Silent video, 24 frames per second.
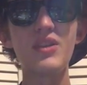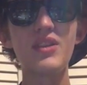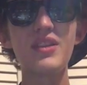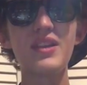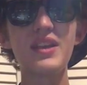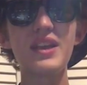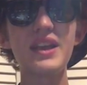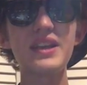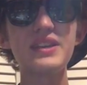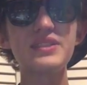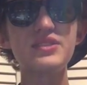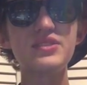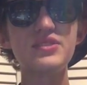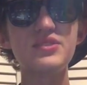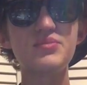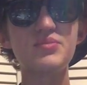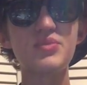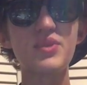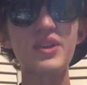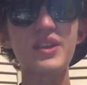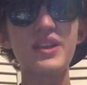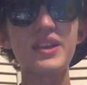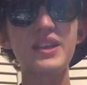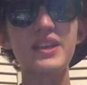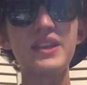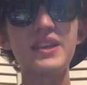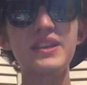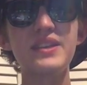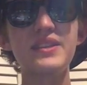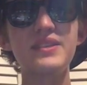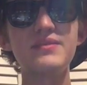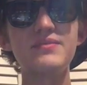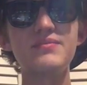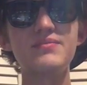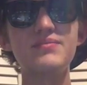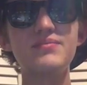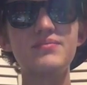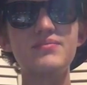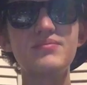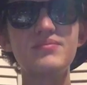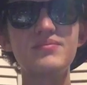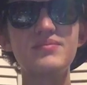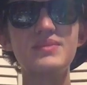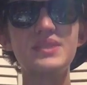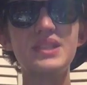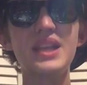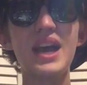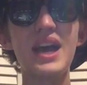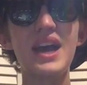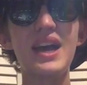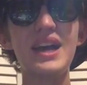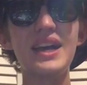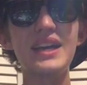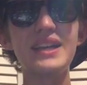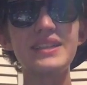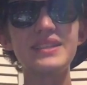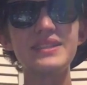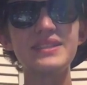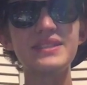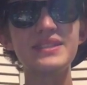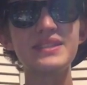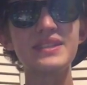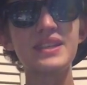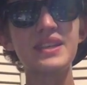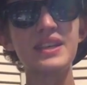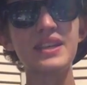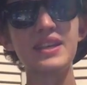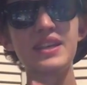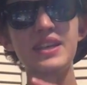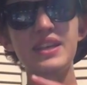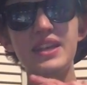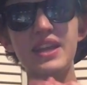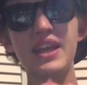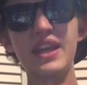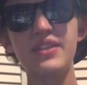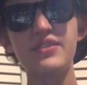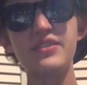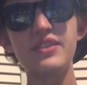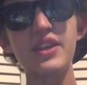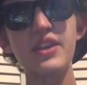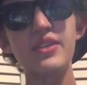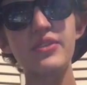of the guys who's breaking in dies, and the